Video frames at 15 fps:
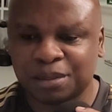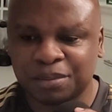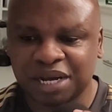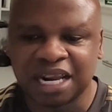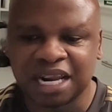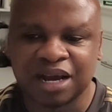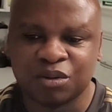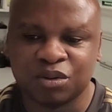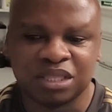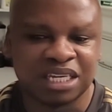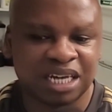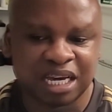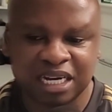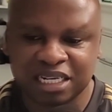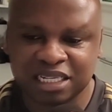But with the
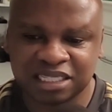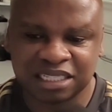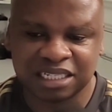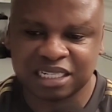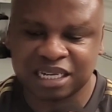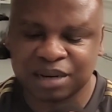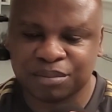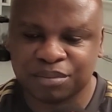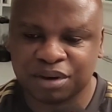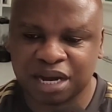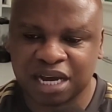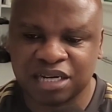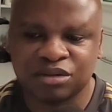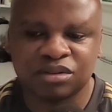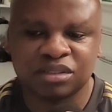current setup,
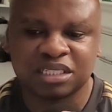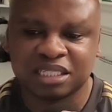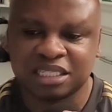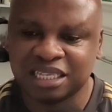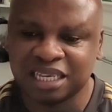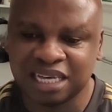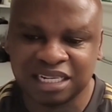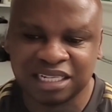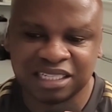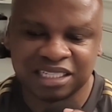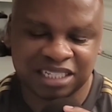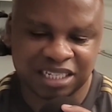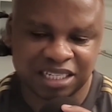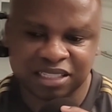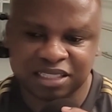I don't see any
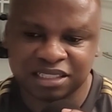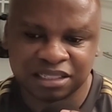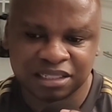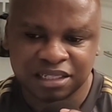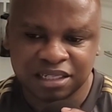change